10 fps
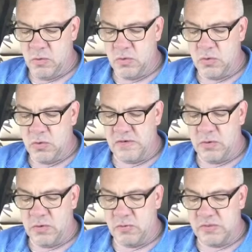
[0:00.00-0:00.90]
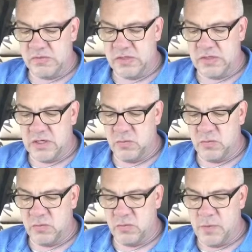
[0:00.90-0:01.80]
We'll go, I'll tell you what, we'll sit there,
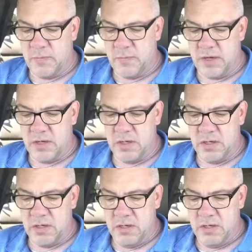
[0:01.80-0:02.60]
we'll go up higher